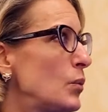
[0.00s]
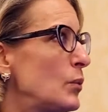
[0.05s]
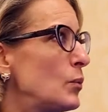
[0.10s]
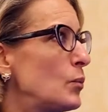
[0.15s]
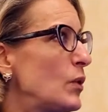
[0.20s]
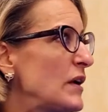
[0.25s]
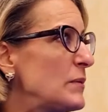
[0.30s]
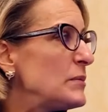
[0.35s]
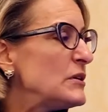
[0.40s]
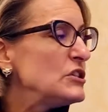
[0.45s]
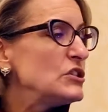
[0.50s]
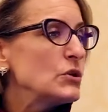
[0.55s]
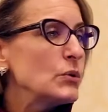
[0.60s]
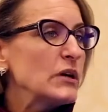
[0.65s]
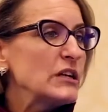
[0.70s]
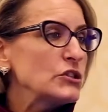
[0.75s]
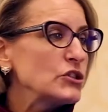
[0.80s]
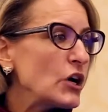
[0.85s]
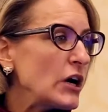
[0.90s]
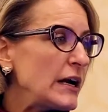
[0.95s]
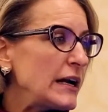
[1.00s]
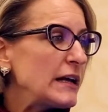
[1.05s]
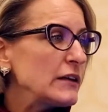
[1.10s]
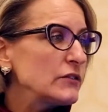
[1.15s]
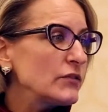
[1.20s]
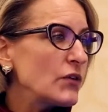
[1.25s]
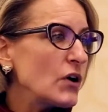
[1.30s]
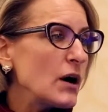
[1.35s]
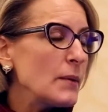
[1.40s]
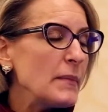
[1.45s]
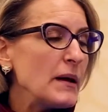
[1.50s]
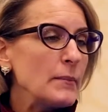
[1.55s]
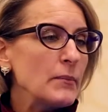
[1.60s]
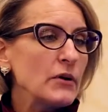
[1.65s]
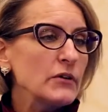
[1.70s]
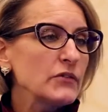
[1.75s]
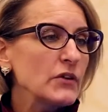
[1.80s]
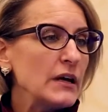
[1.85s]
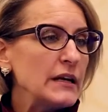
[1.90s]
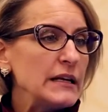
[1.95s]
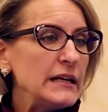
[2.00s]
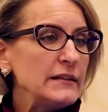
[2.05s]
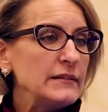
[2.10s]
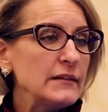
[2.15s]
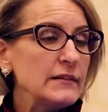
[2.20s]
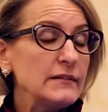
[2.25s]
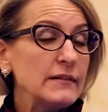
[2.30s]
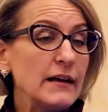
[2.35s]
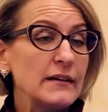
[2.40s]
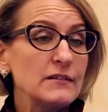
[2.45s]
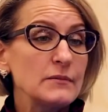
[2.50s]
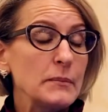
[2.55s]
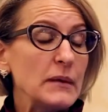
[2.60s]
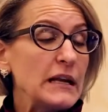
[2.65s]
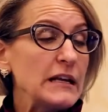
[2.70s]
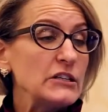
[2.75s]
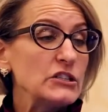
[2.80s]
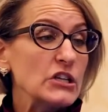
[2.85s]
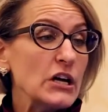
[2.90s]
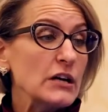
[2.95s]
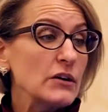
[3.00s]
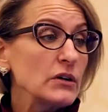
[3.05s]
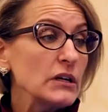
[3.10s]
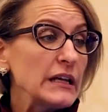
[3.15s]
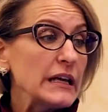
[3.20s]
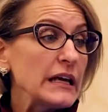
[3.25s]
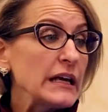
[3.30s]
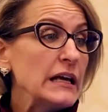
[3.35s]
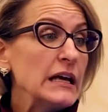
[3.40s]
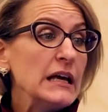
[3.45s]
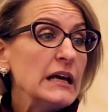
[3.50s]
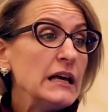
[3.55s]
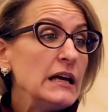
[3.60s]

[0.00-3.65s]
We've been doing trainings for our members on needs assessment, and generally